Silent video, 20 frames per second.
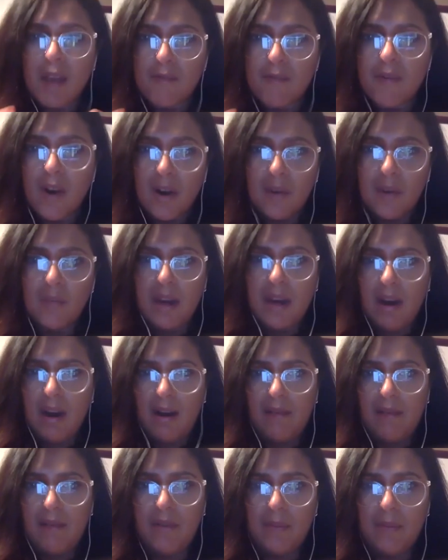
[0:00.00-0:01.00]
far we are
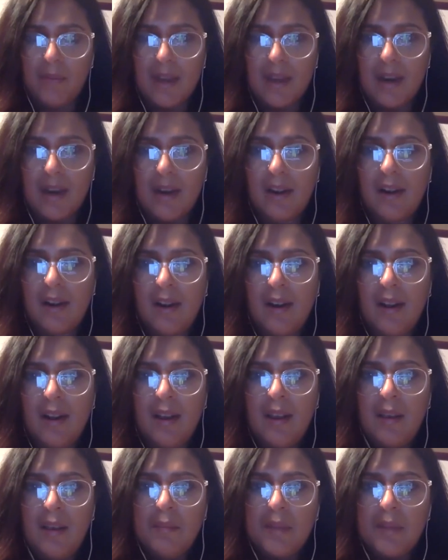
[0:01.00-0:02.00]
from that,
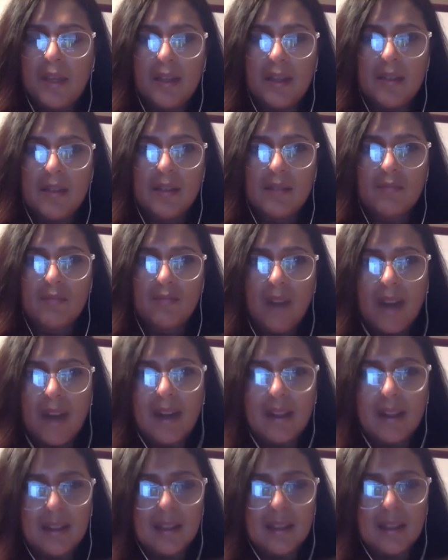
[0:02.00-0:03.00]
because right
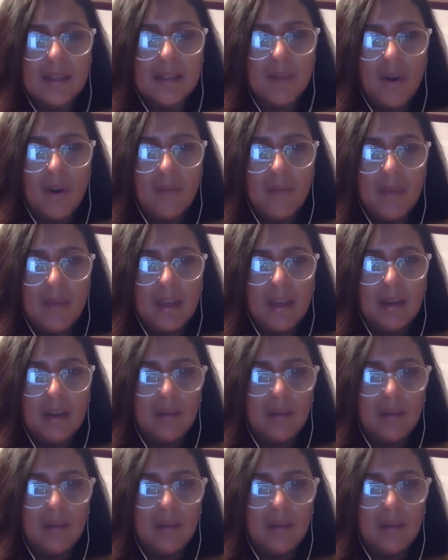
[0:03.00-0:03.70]
at this moment